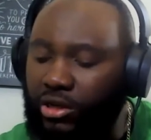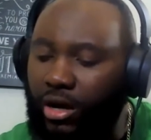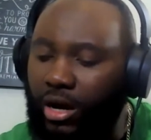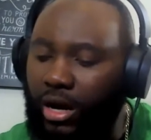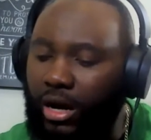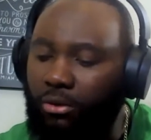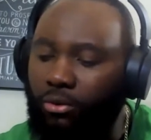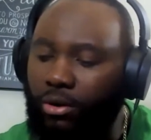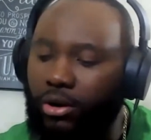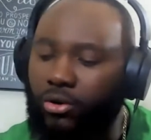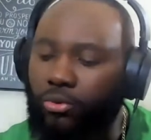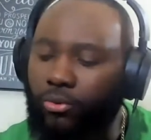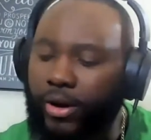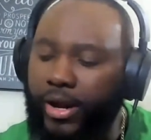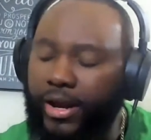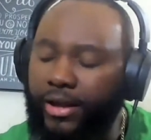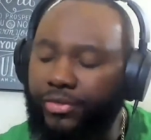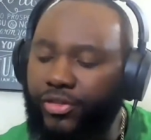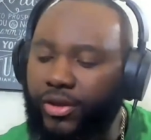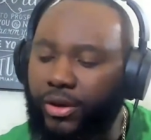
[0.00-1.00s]
God will
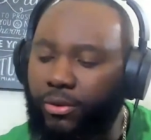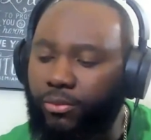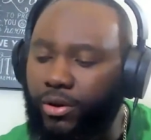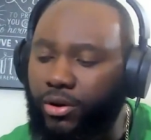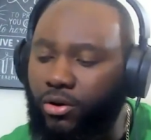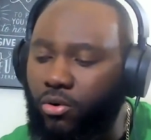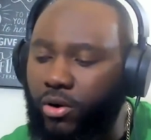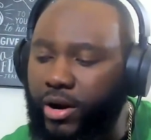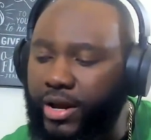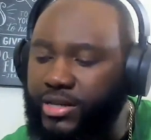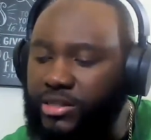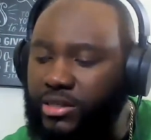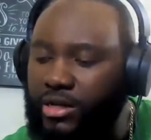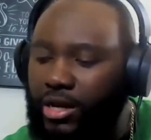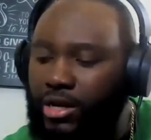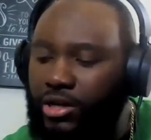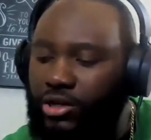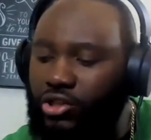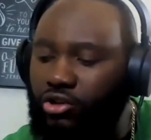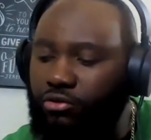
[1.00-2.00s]
grant their
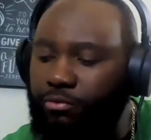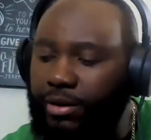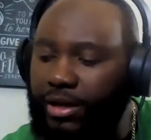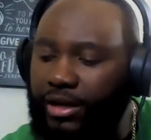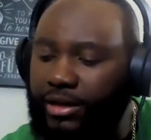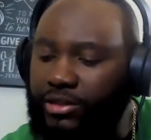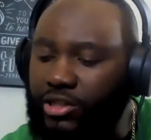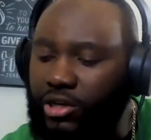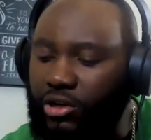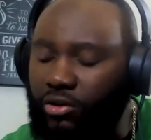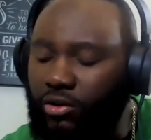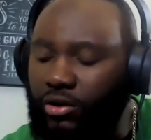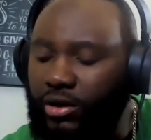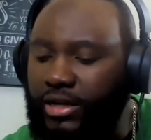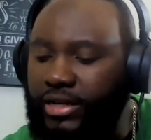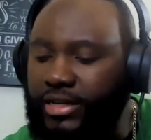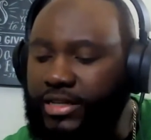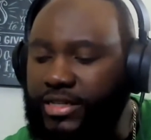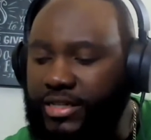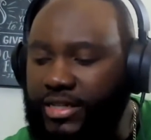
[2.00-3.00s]
request to be
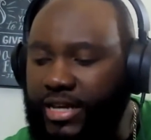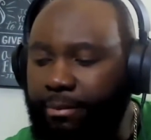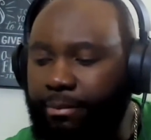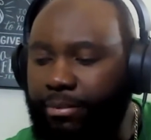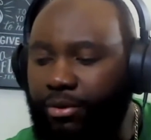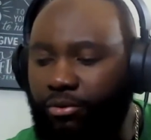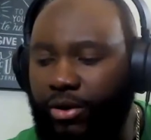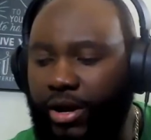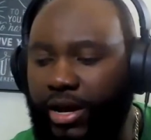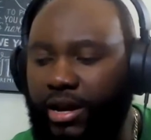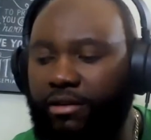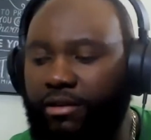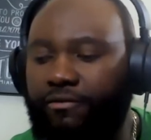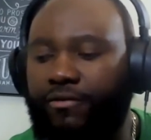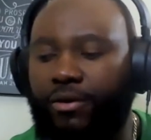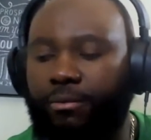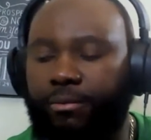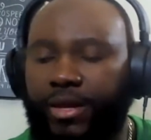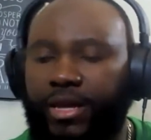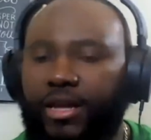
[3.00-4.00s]
eternally separated
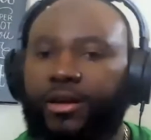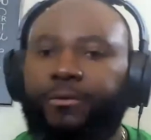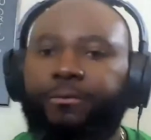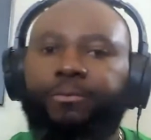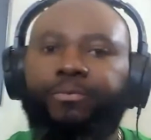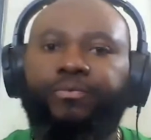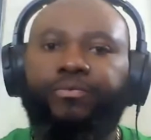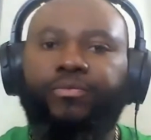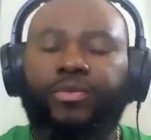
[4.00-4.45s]
from Him.